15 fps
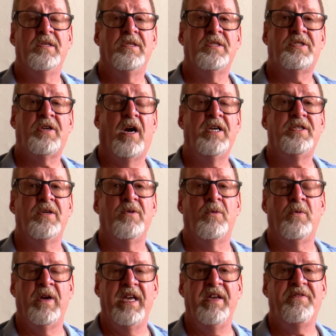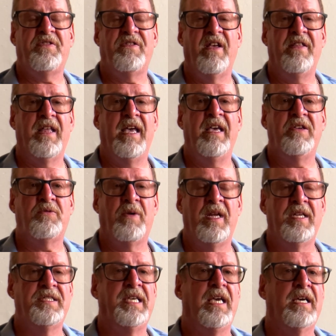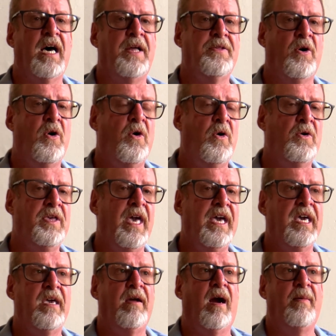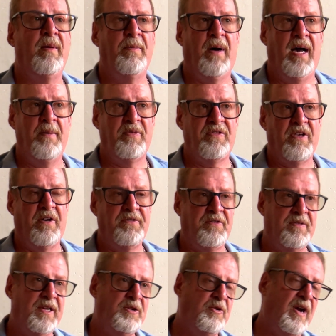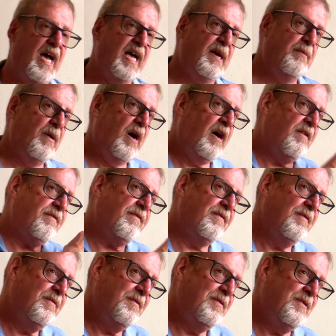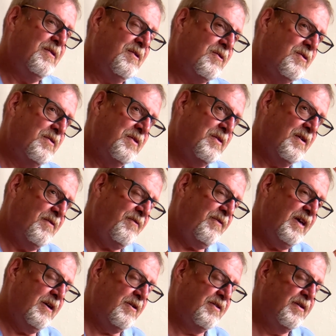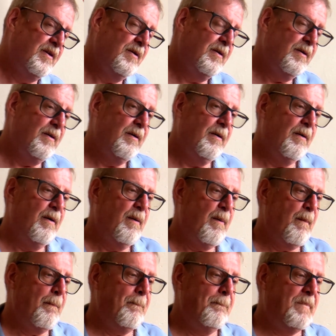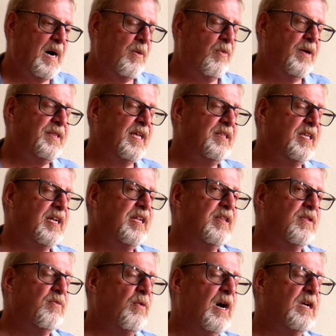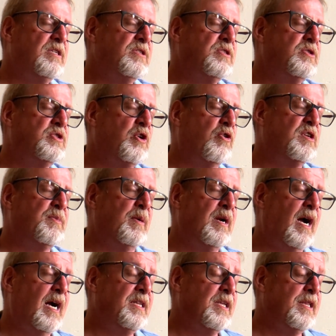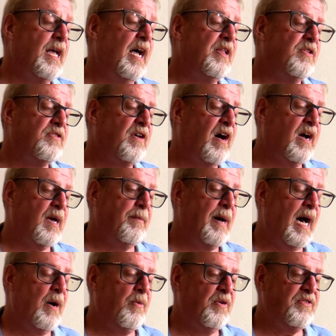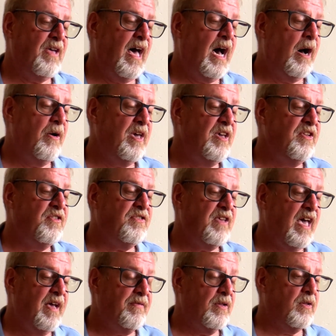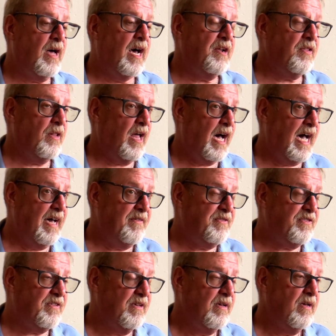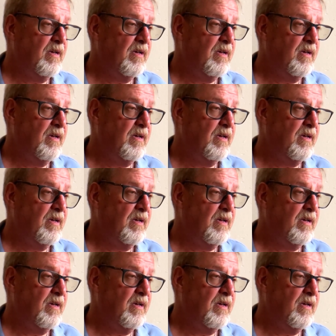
Sergeant Reeves said that he's ready to take on the whole Yankee army by himself, so they drag him off the field. But what George Bernard did not talk about was how he saved a lot of lives,